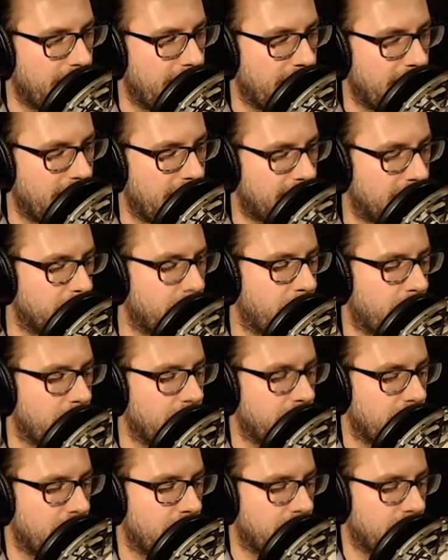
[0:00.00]
it's
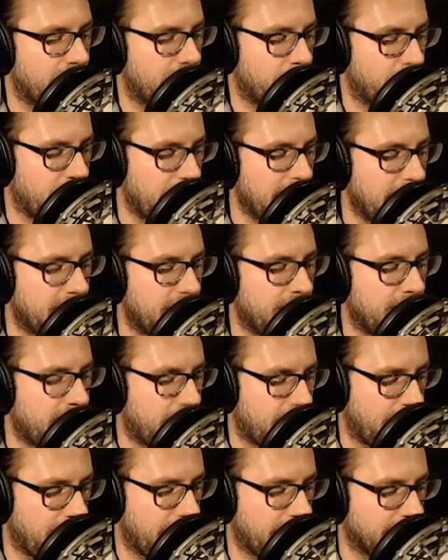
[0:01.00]
important to explain
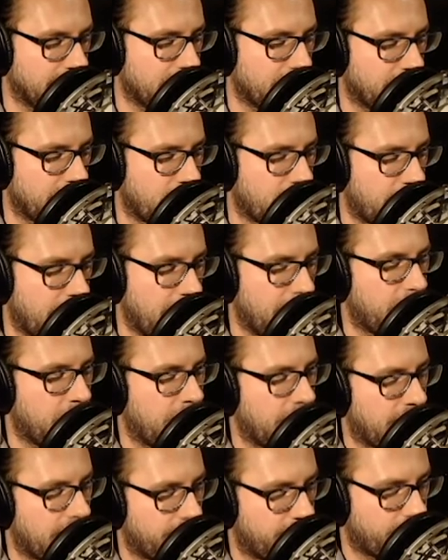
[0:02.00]
things of, okay,
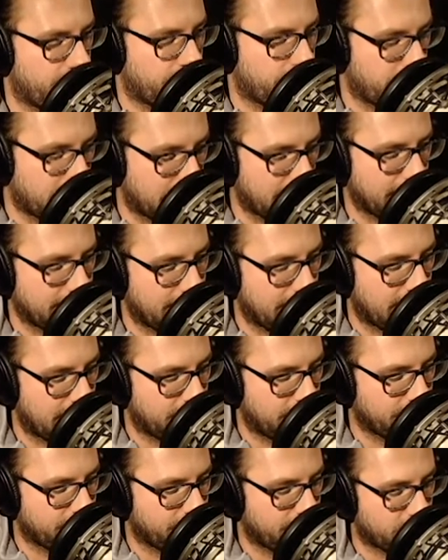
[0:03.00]
well, I've blocked
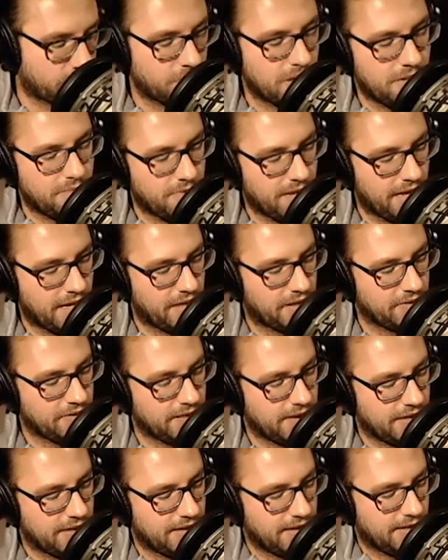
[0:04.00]
that sweep now.
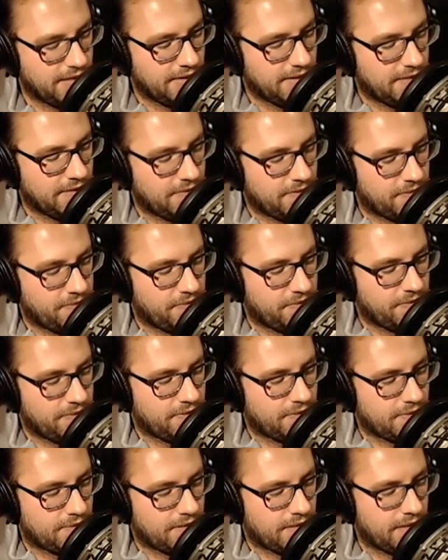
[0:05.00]

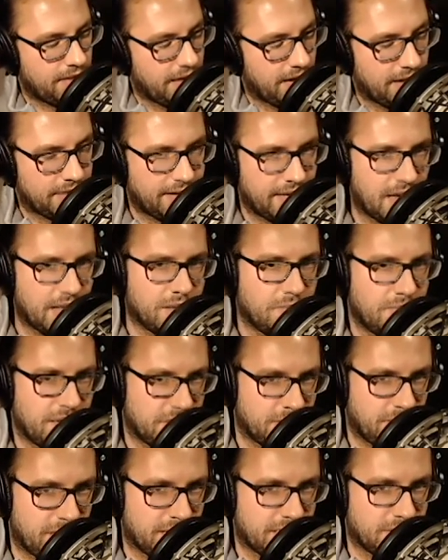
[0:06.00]
And then I tell them it's
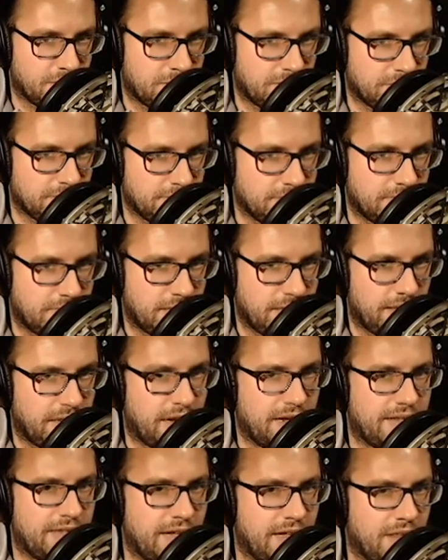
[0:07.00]
punishable. And then
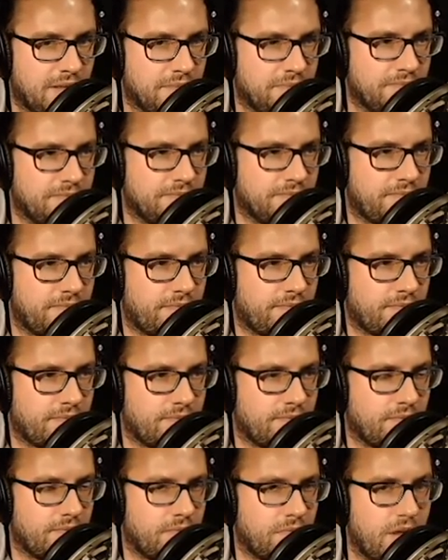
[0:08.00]
I tell them,
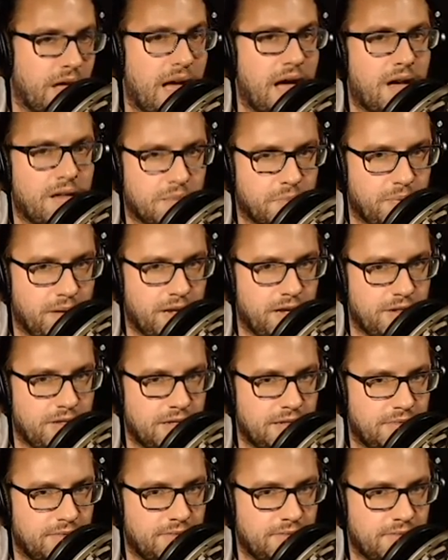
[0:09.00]
well, how to punish
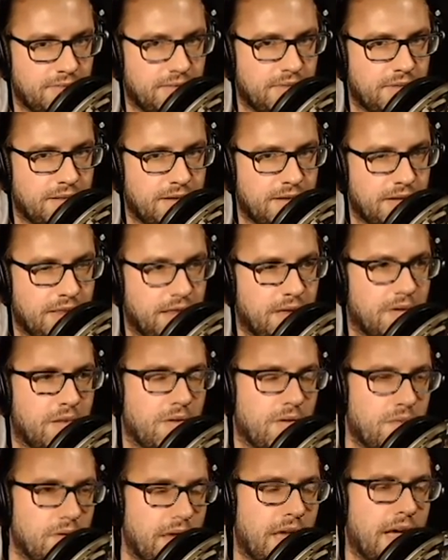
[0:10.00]
it. And they
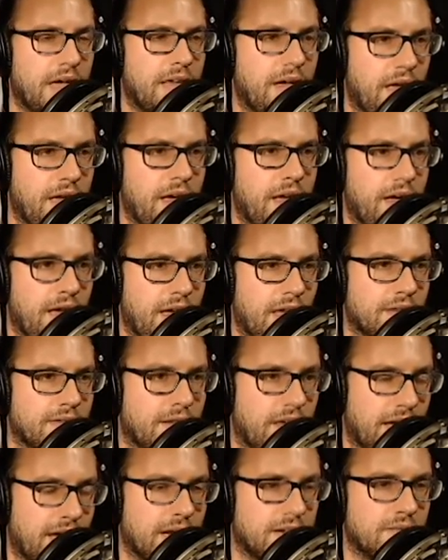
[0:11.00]
go, okay, yeah,
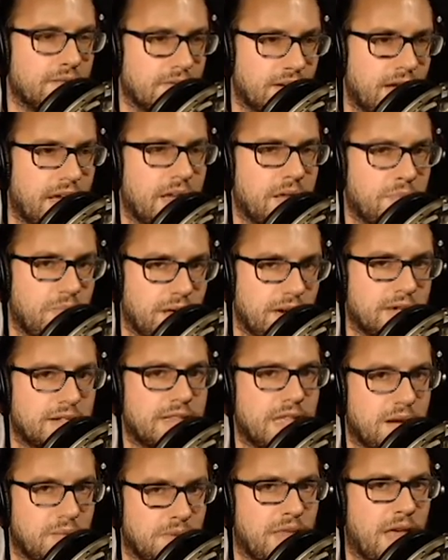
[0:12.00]
I can punish
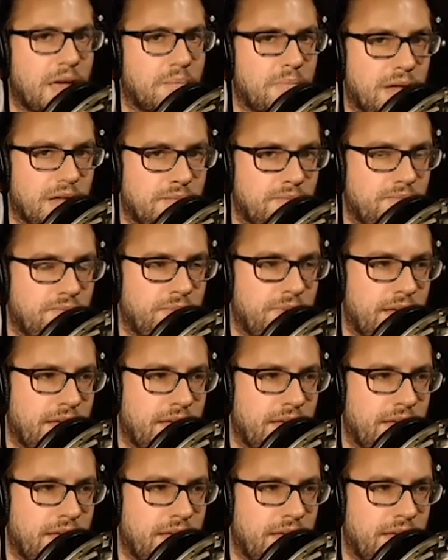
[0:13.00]
that with that button.